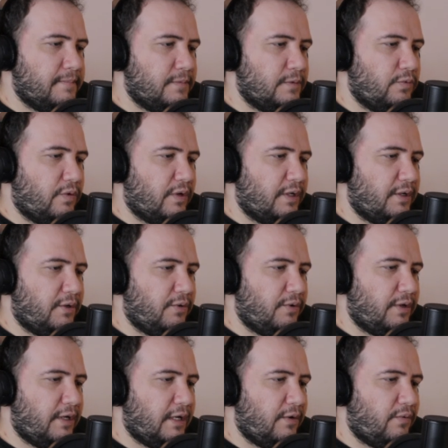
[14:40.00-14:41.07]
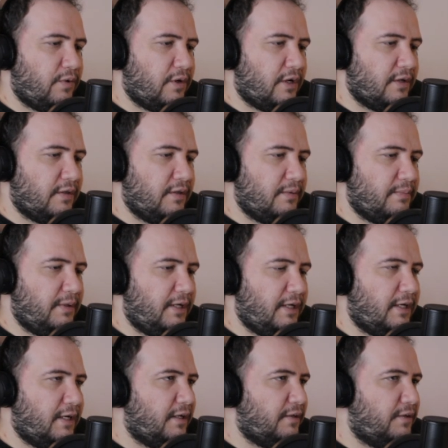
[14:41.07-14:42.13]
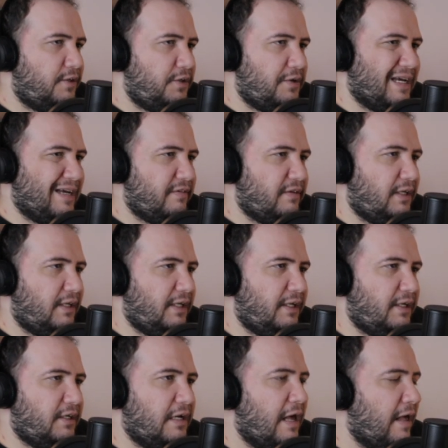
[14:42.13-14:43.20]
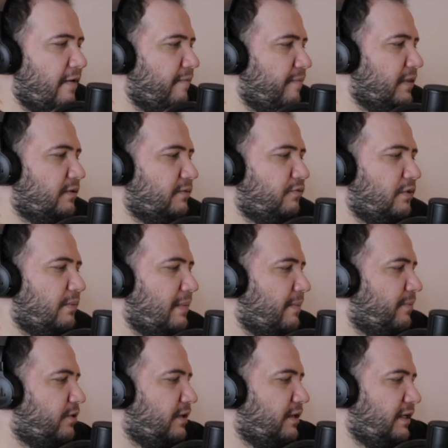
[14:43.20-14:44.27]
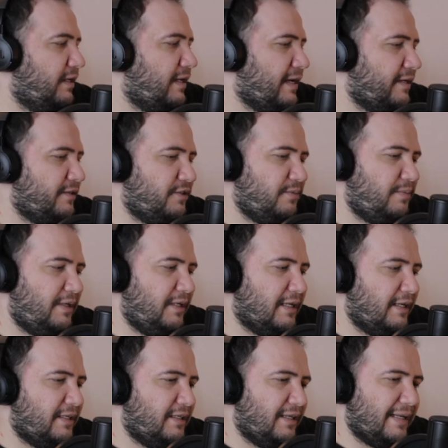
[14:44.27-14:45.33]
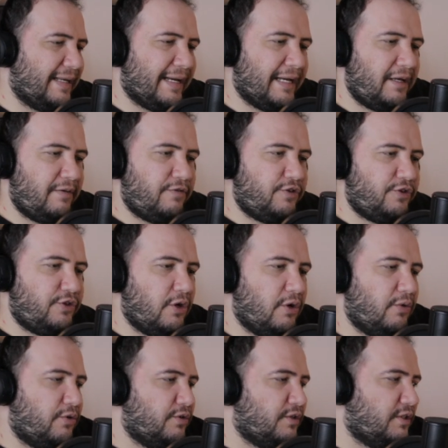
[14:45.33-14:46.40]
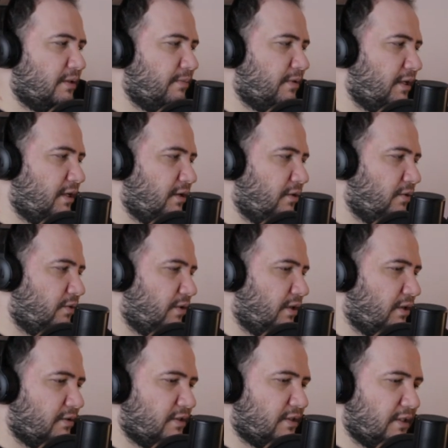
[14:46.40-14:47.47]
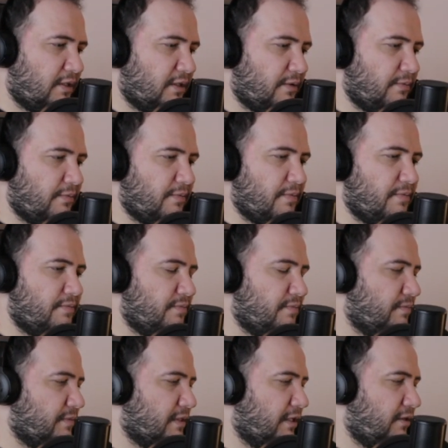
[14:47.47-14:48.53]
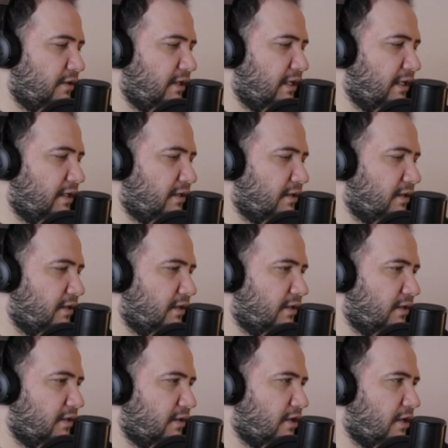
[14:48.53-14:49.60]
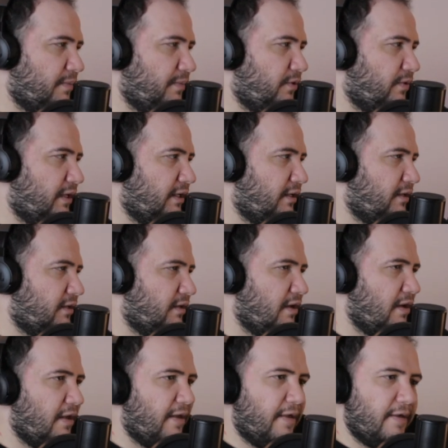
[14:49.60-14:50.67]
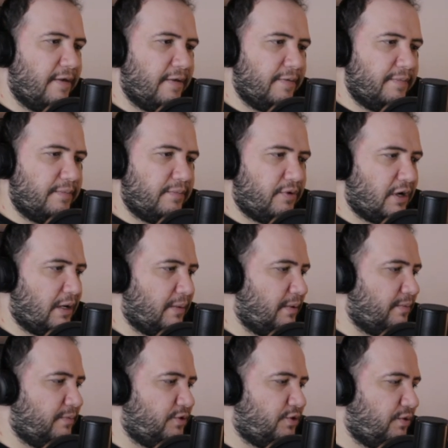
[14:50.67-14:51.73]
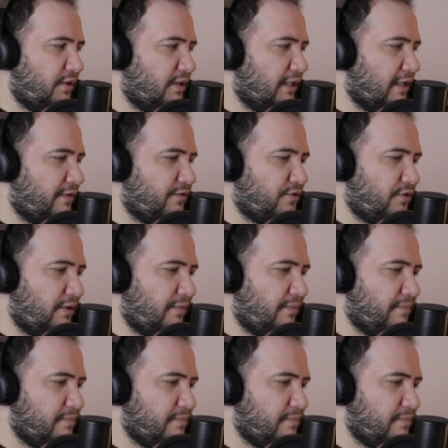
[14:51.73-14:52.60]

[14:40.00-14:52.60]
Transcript: One okay rock, the beginning. Do you have a link? Remember, it has to be like a live show or something, or else I could get a copyright problem during the live stream.